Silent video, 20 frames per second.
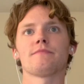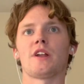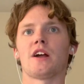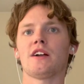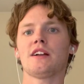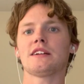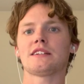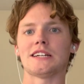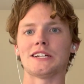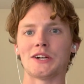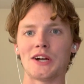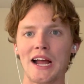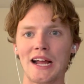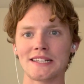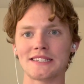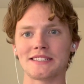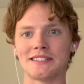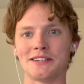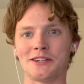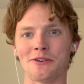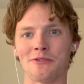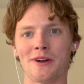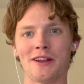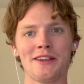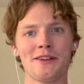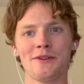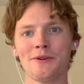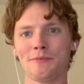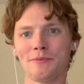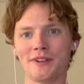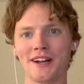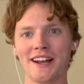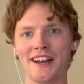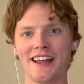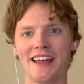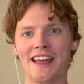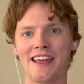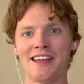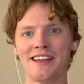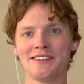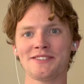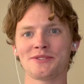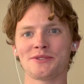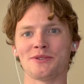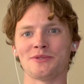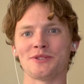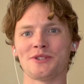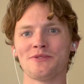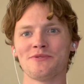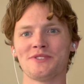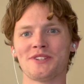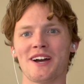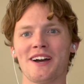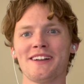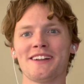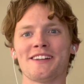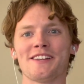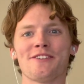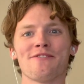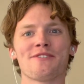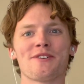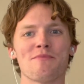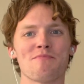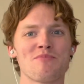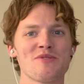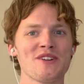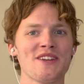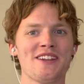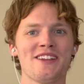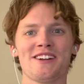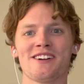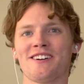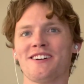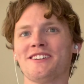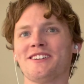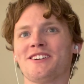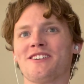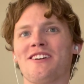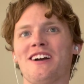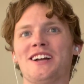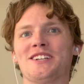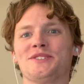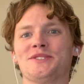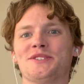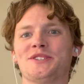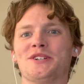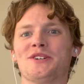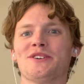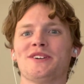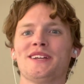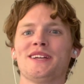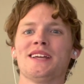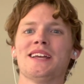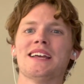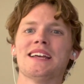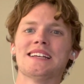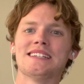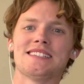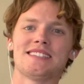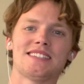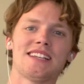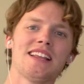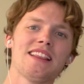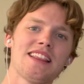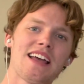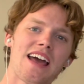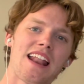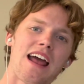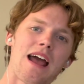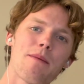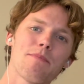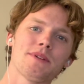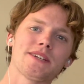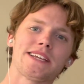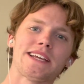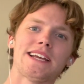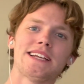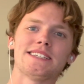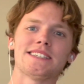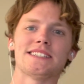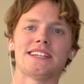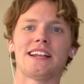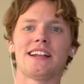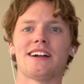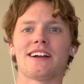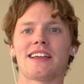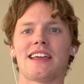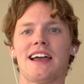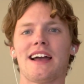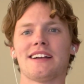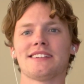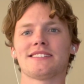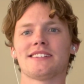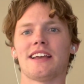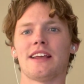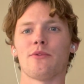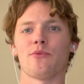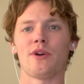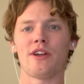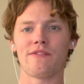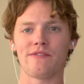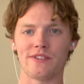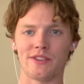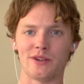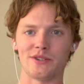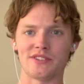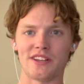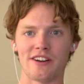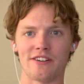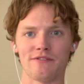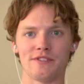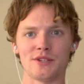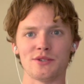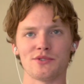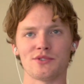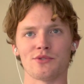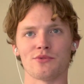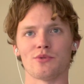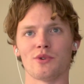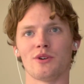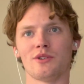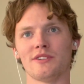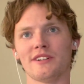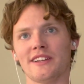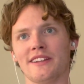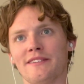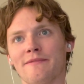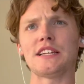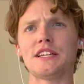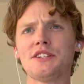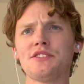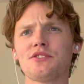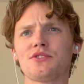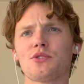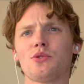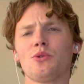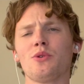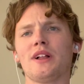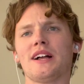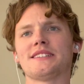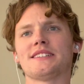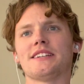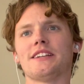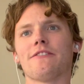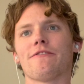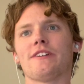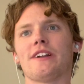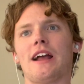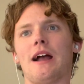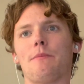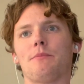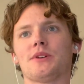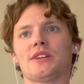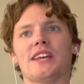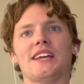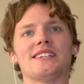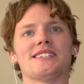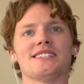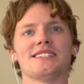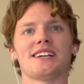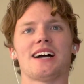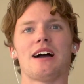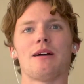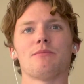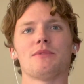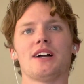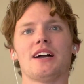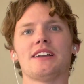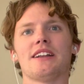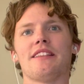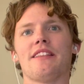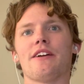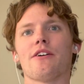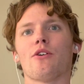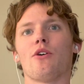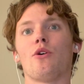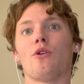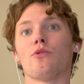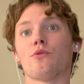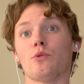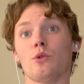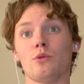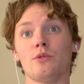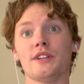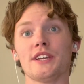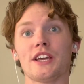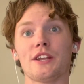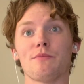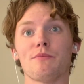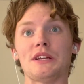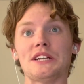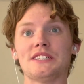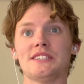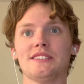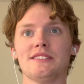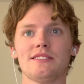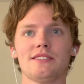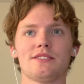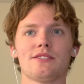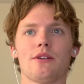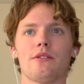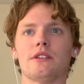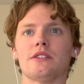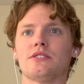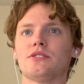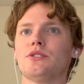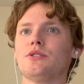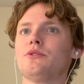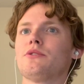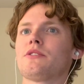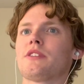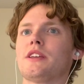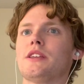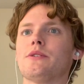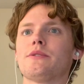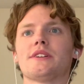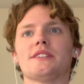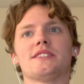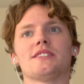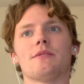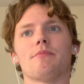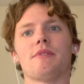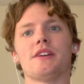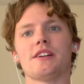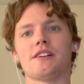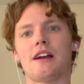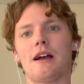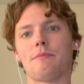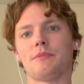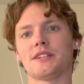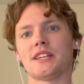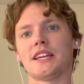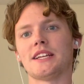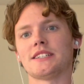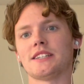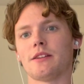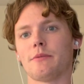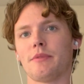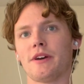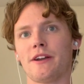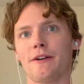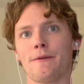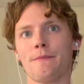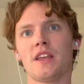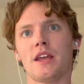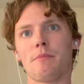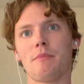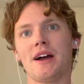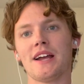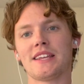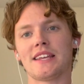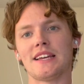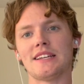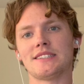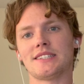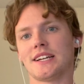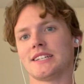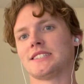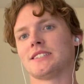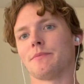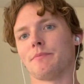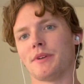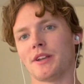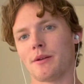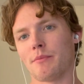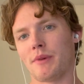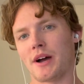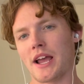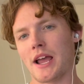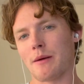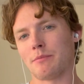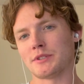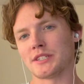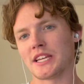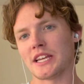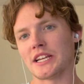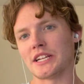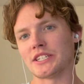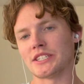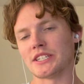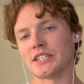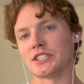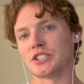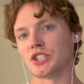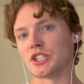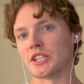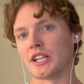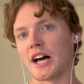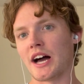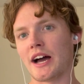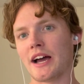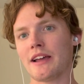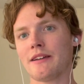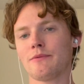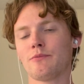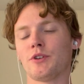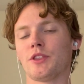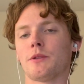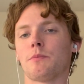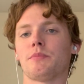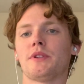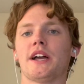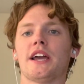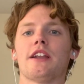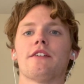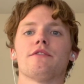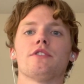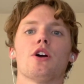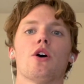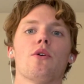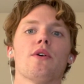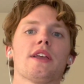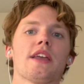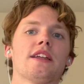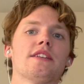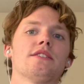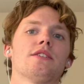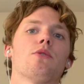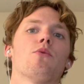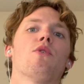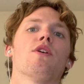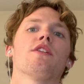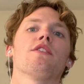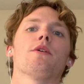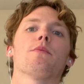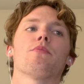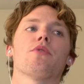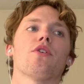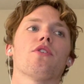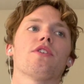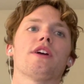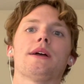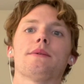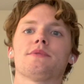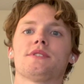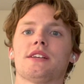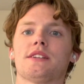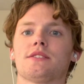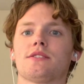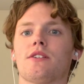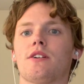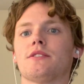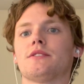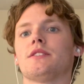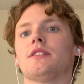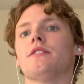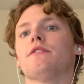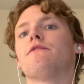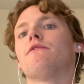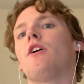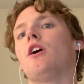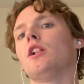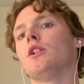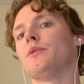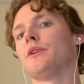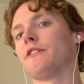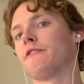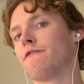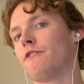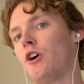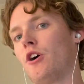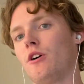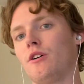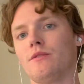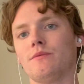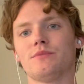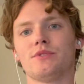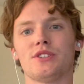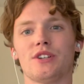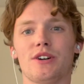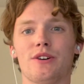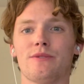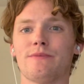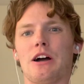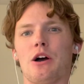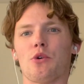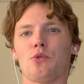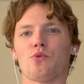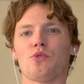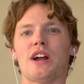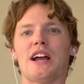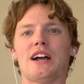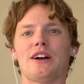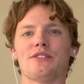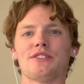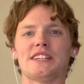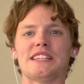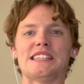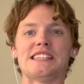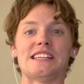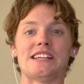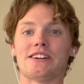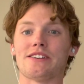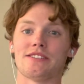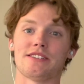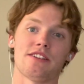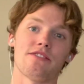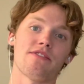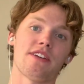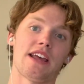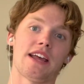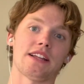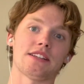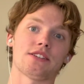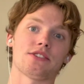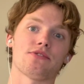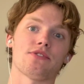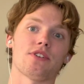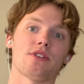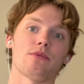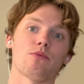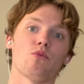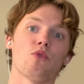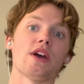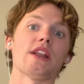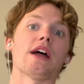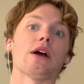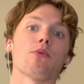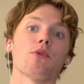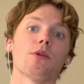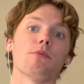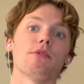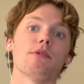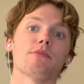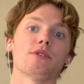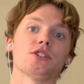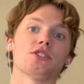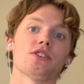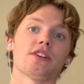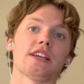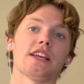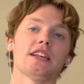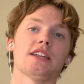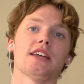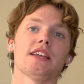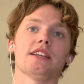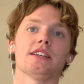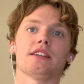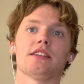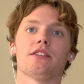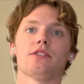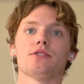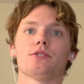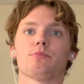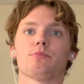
all right, congrats. You're ready to apply to AA school. You've done it. You've completed your undergraduate degree. Send that application in on CASAA and wait for those interviews to roll in. Each school has a different application timeline and they are all rolling admissions, so the sooner that you can submit your application, the better. In my case, I submitted my application in July with the plan of going into one of the programs that starts in the following fall, so around a year in advance from when I would be matriculating to those